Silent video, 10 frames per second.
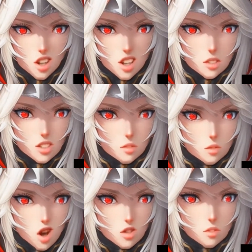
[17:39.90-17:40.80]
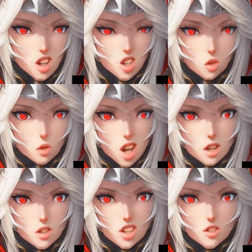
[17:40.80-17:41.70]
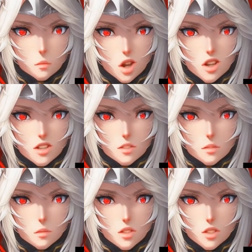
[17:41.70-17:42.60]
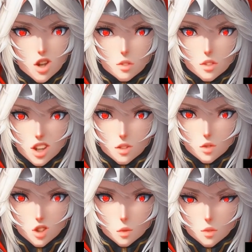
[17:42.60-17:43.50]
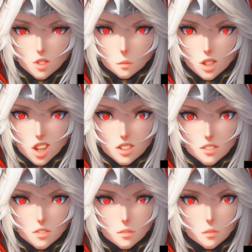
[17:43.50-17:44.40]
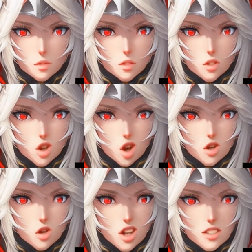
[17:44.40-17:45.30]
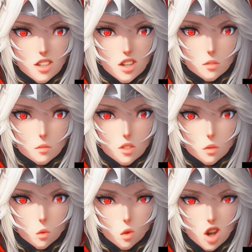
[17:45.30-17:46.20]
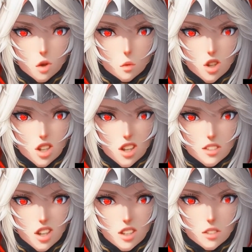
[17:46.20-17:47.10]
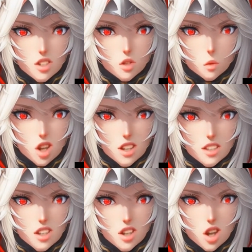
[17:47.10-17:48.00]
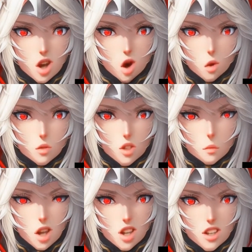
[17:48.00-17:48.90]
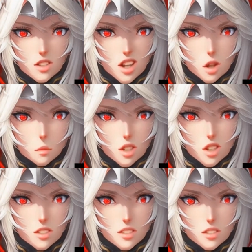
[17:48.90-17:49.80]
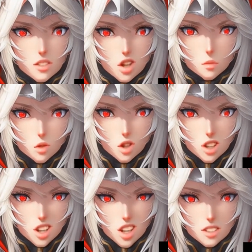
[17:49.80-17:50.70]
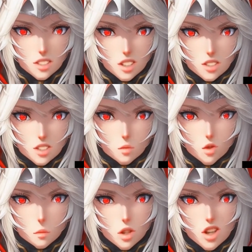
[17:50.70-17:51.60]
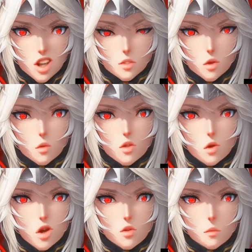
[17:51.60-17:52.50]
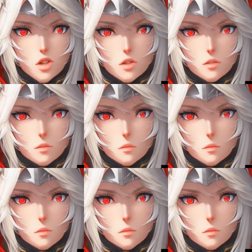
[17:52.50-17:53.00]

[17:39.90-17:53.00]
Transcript: In this far-fetched reality of mine, nothing ever goes as planned. The longer I live, the more I realize that in this reality, only pain, emptiness, and suffering exists for me and those around me.